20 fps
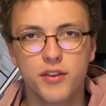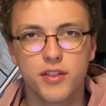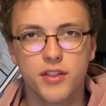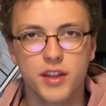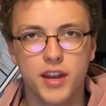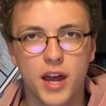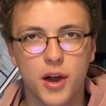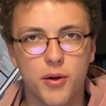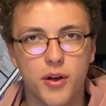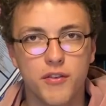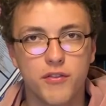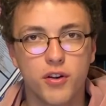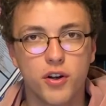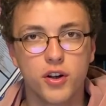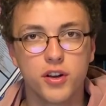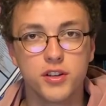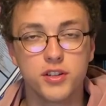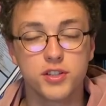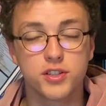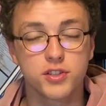than how I've
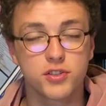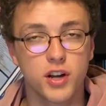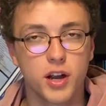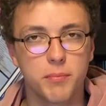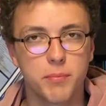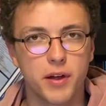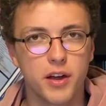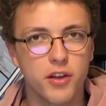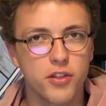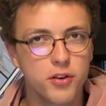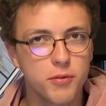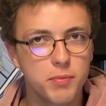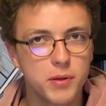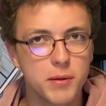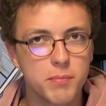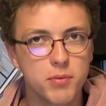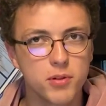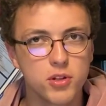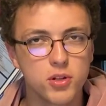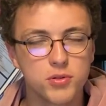heard it described by other
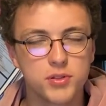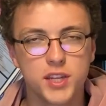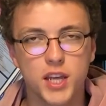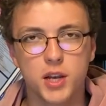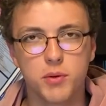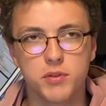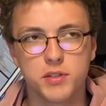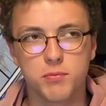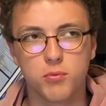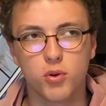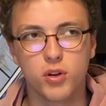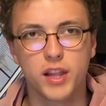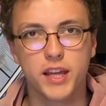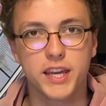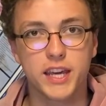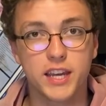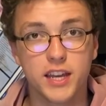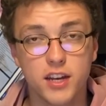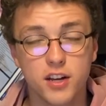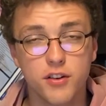people who said it was more
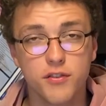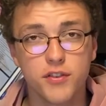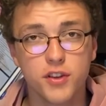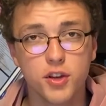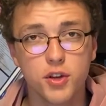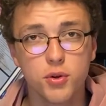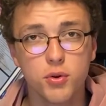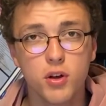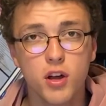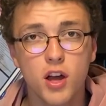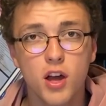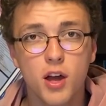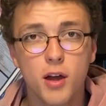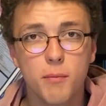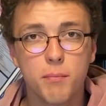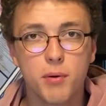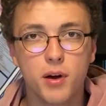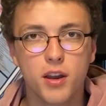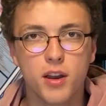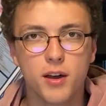like an interview,
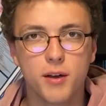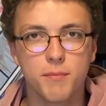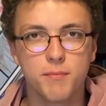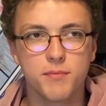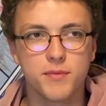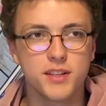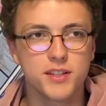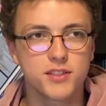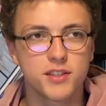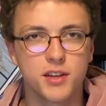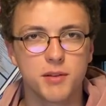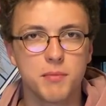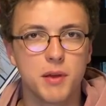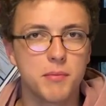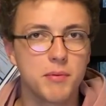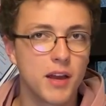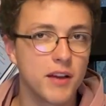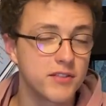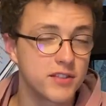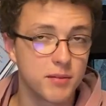but this could
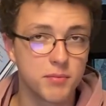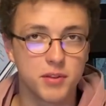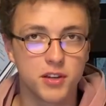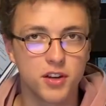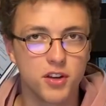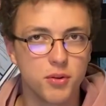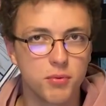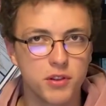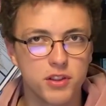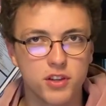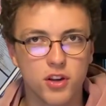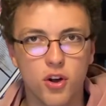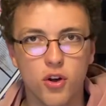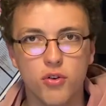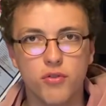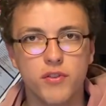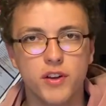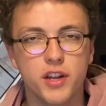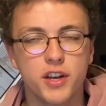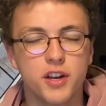maybe have something to do with
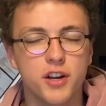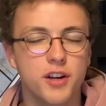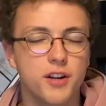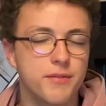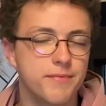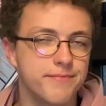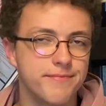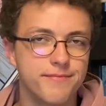COVID or